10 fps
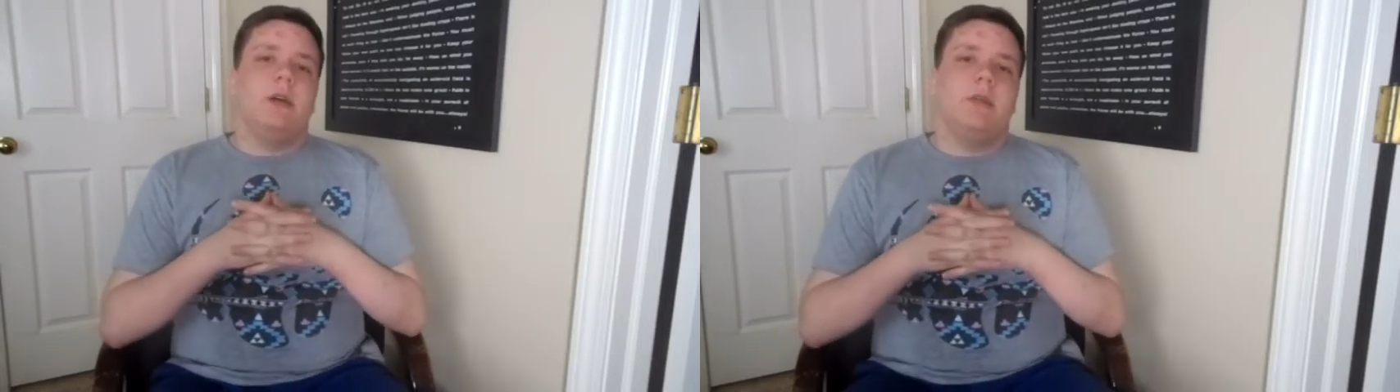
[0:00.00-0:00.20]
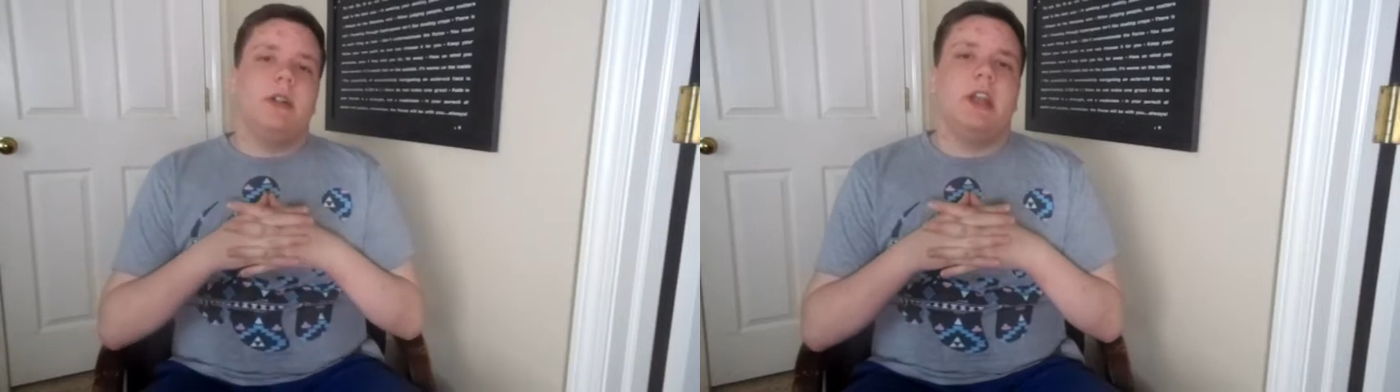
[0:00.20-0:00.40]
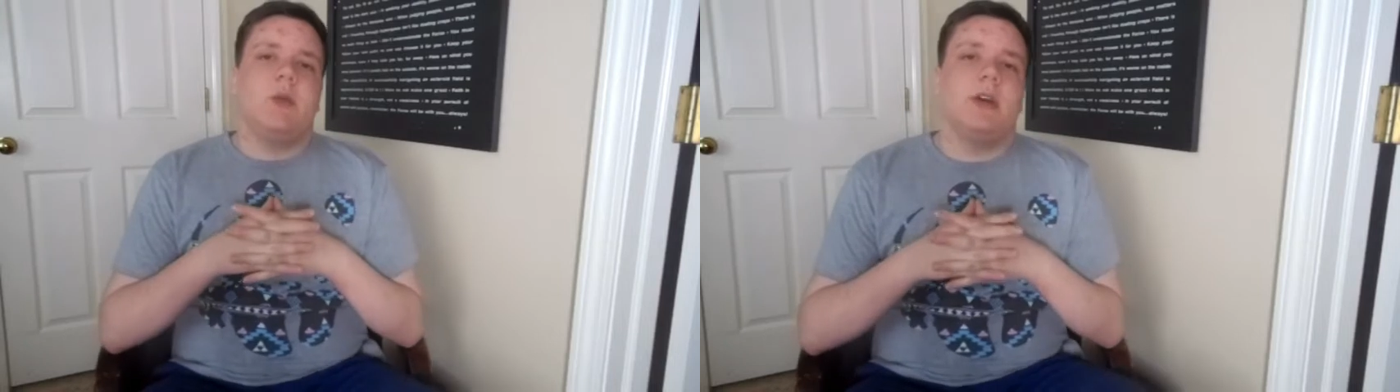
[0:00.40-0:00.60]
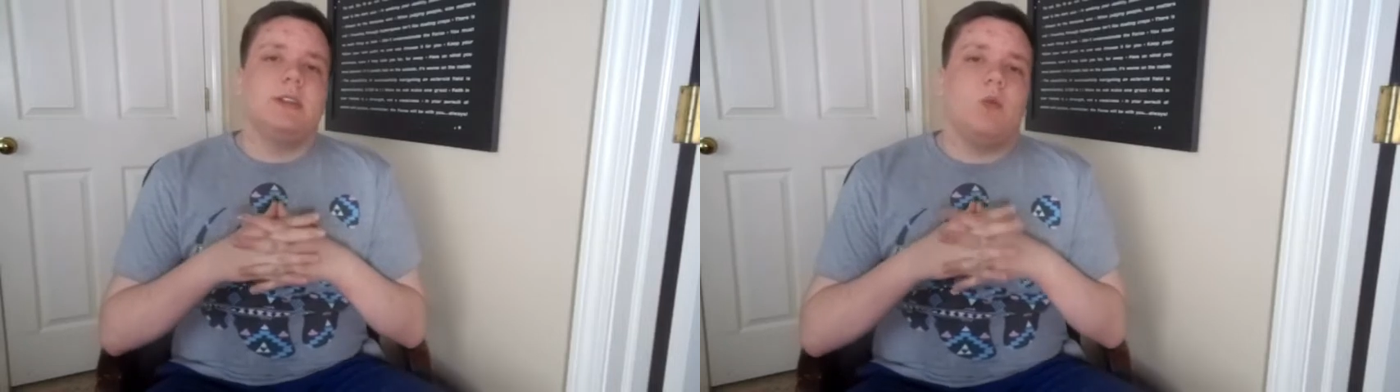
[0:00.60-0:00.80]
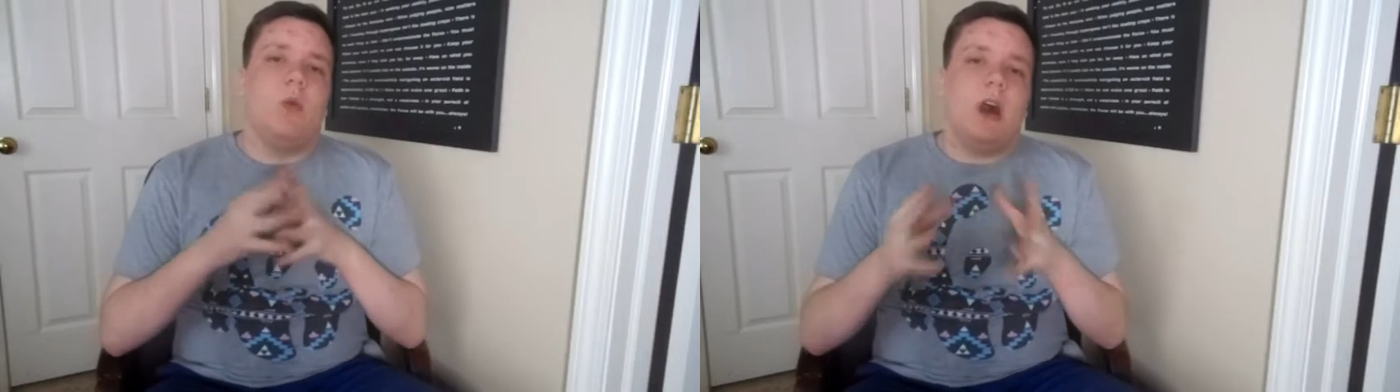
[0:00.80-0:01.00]
But
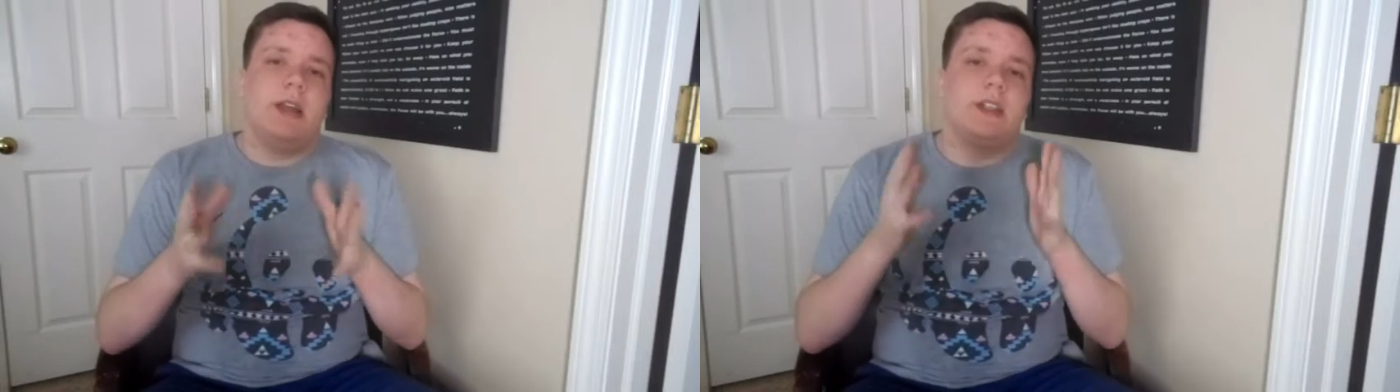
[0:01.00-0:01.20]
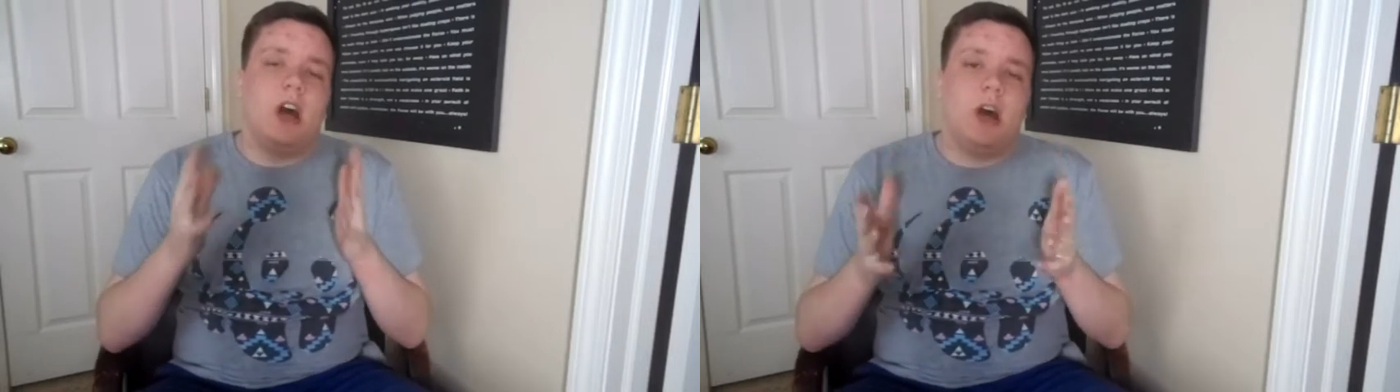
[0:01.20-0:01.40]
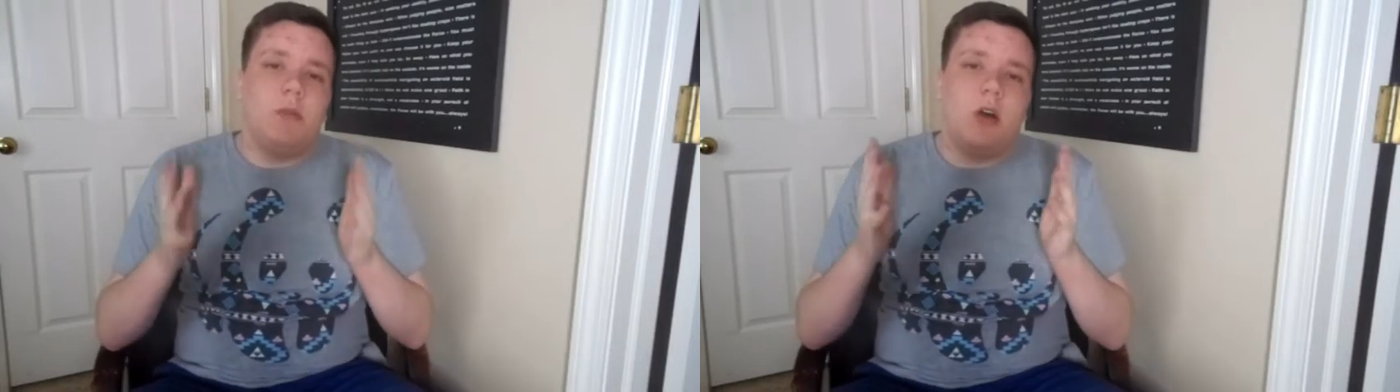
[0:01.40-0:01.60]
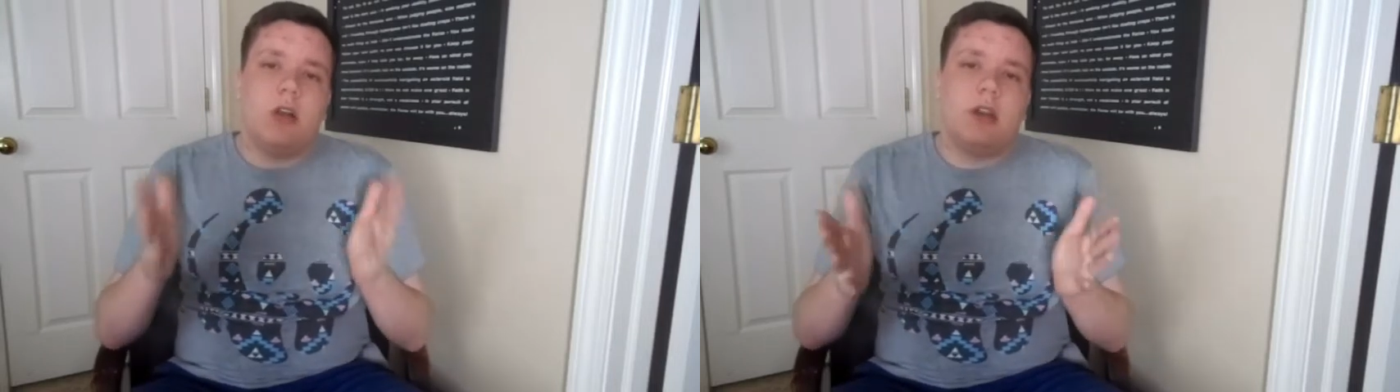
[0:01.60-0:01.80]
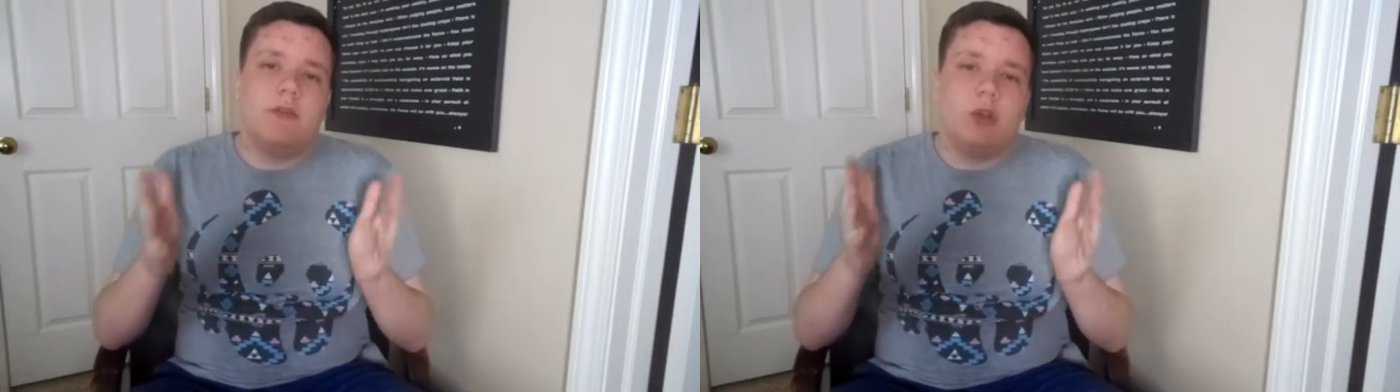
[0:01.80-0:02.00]
anyways, why Tom
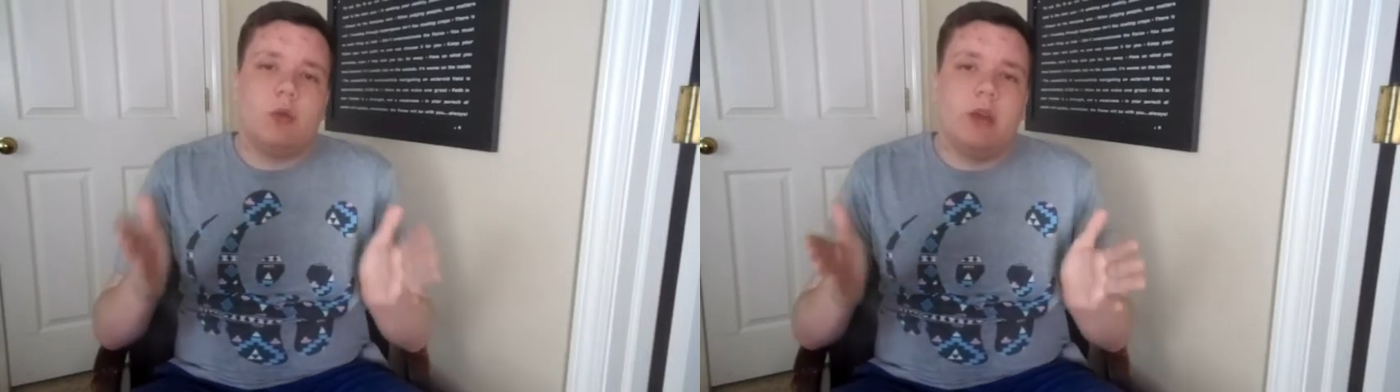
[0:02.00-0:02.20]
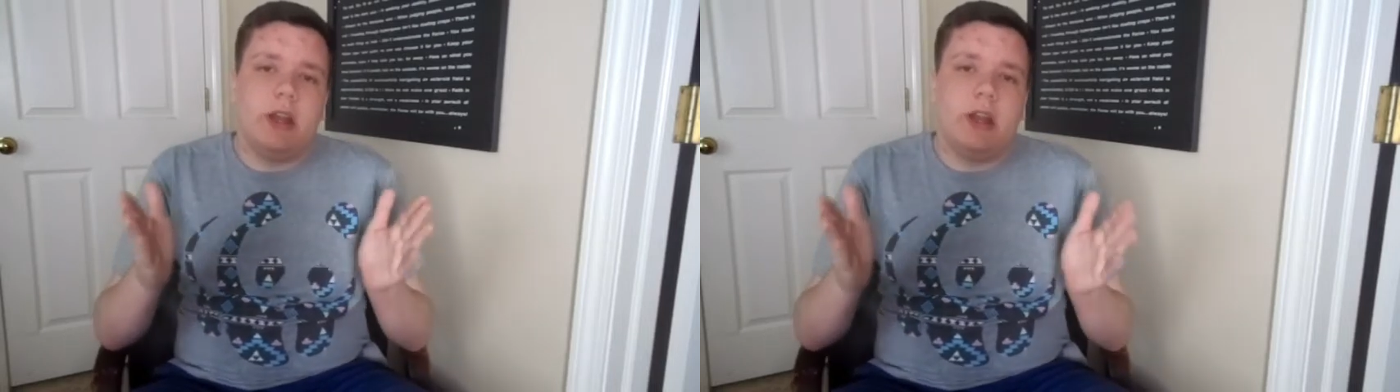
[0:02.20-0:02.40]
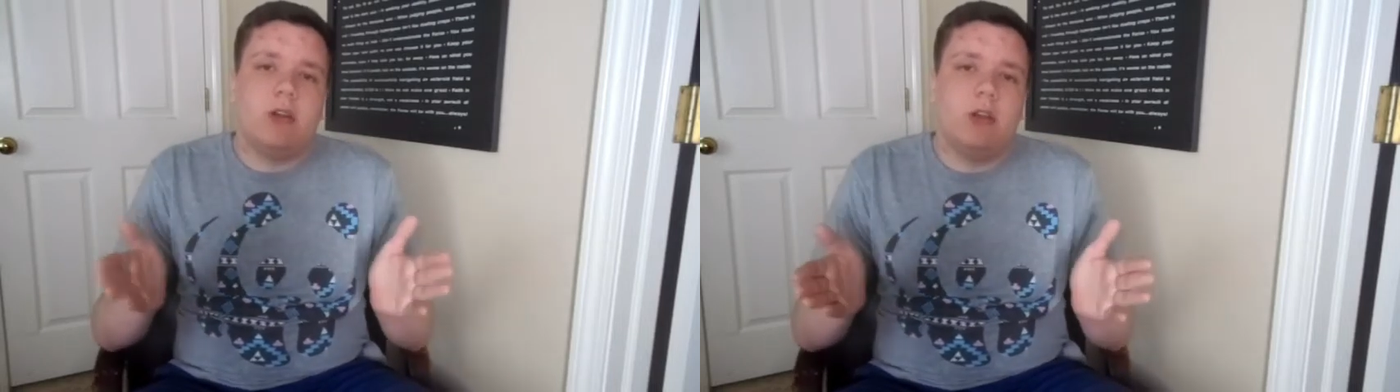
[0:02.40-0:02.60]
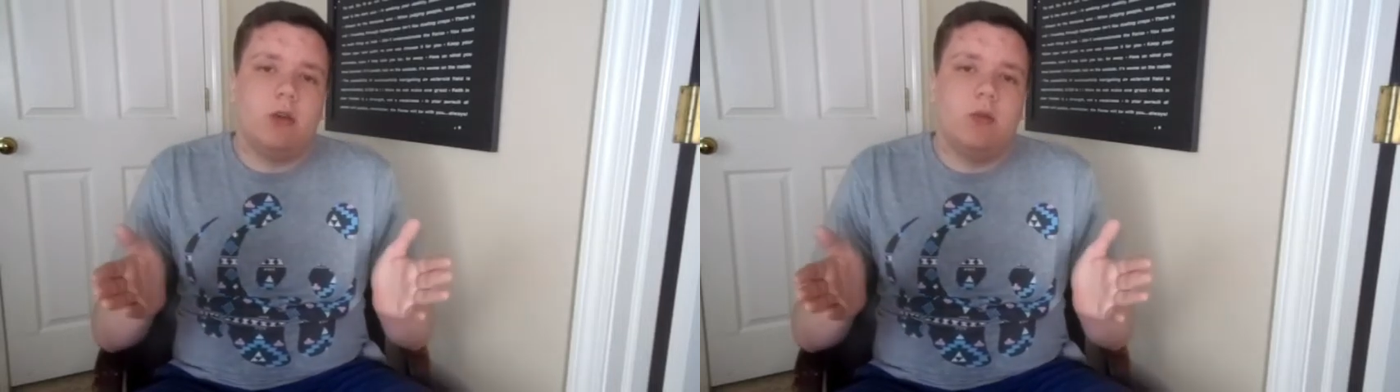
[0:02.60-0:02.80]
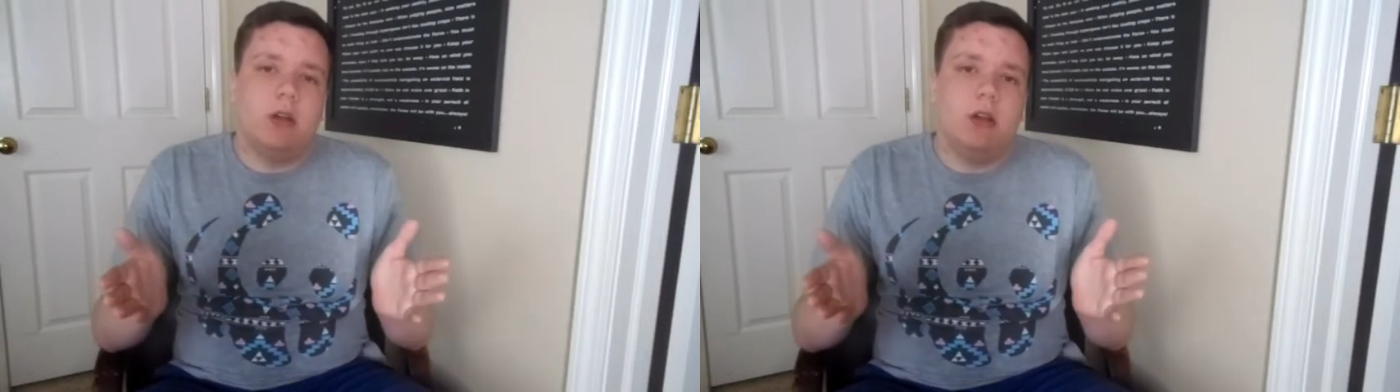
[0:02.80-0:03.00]
Hardy for Green
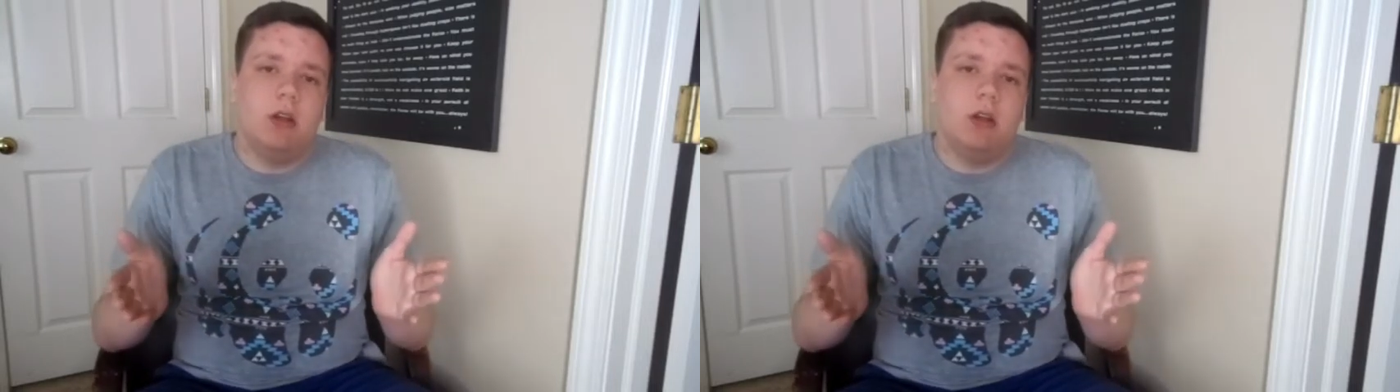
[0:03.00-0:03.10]
Arrow?